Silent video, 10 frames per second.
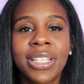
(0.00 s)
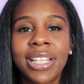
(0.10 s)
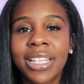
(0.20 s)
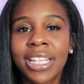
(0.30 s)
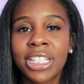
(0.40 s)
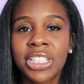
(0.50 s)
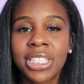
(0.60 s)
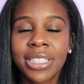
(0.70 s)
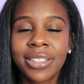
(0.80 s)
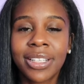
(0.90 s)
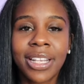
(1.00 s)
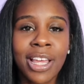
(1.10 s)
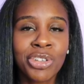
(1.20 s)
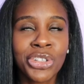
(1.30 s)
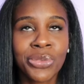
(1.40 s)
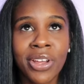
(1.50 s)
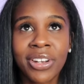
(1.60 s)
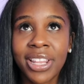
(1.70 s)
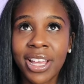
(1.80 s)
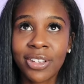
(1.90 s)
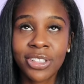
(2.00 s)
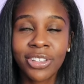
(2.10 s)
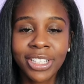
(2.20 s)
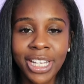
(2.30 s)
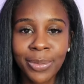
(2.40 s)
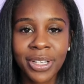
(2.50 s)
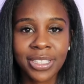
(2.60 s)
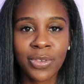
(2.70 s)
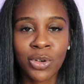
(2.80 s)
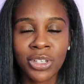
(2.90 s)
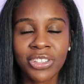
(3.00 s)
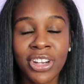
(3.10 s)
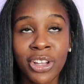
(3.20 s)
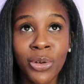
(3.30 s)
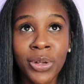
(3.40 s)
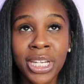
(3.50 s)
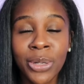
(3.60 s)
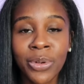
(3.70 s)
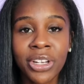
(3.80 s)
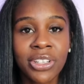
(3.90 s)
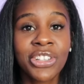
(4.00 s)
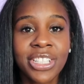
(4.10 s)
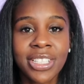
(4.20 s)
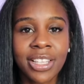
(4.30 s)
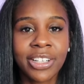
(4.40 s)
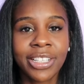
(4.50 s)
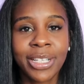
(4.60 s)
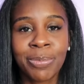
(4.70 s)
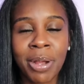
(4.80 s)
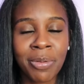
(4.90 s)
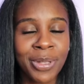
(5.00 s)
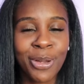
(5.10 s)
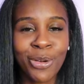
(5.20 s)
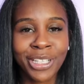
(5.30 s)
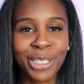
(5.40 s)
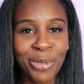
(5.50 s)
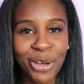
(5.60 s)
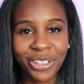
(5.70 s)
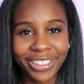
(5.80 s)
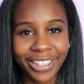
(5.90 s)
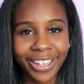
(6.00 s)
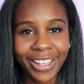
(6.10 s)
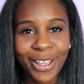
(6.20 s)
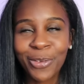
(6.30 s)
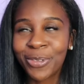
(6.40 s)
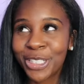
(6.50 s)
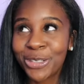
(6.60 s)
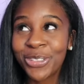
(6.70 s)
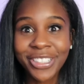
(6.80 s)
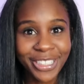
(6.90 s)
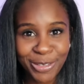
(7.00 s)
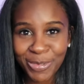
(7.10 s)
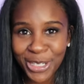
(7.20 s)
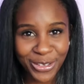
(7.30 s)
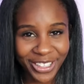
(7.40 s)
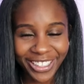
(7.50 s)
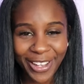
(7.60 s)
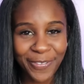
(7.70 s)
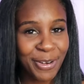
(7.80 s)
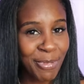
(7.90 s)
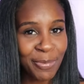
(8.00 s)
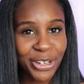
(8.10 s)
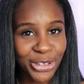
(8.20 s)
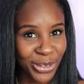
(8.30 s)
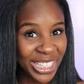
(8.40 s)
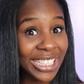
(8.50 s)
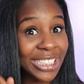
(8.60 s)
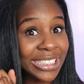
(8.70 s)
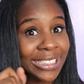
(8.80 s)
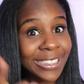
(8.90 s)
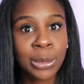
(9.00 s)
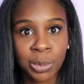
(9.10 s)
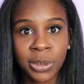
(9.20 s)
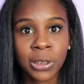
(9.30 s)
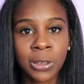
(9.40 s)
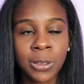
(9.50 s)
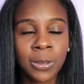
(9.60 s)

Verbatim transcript: and that they can just lounge around in the house all day because of course they're not going anywhere. You're just literally probably holding them all day, which you shouldn't be doing. If you're mommy, you're doing that. Stop it